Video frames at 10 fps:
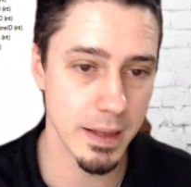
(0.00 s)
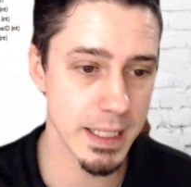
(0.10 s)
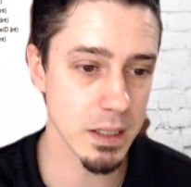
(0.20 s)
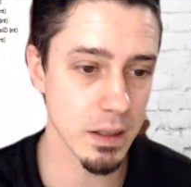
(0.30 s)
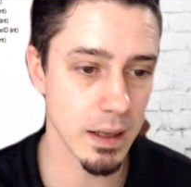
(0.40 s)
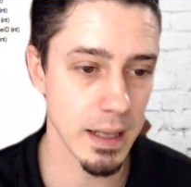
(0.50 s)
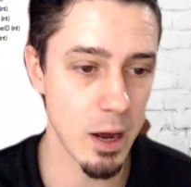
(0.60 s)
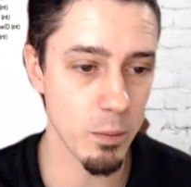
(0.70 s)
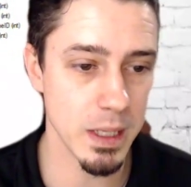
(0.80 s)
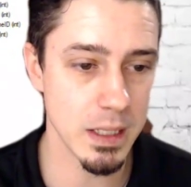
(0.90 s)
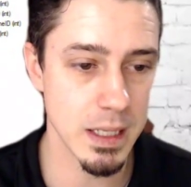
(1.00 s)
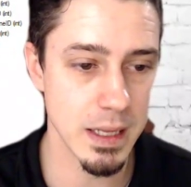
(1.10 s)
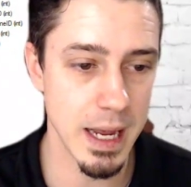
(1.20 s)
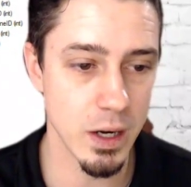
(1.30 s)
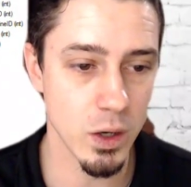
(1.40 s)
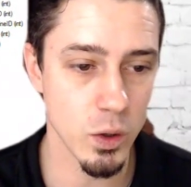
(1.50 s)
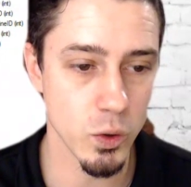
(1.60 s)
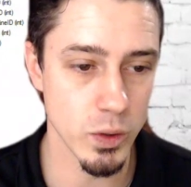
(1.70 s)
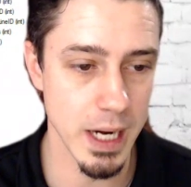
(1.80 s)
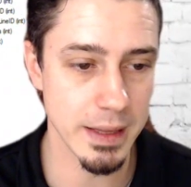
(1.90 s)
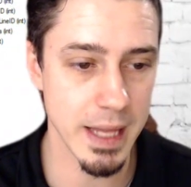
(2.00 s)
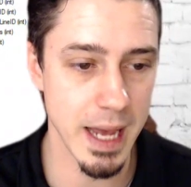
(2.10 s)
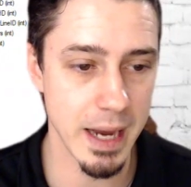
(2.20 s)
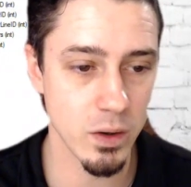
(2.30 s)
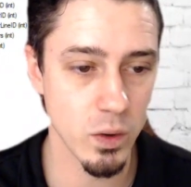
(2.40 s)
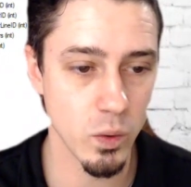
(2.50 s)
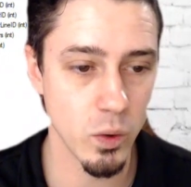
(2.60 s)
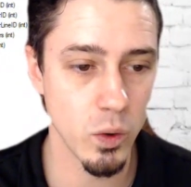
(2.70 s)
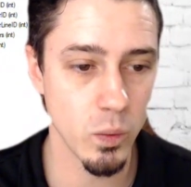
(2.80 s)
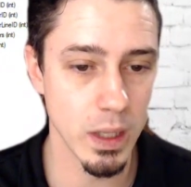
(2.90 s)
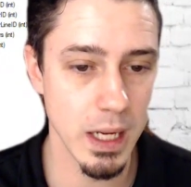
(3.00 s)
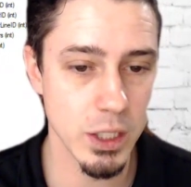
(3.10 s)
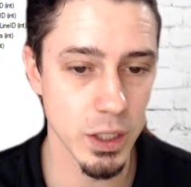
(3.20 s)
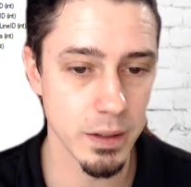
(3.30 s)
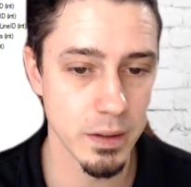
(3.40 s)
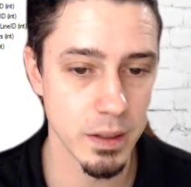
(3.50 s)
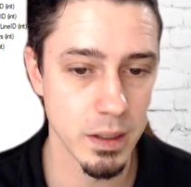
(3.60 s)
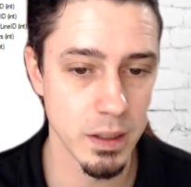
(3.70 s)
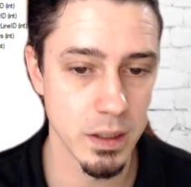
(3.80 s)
This will allow me to then create that relation.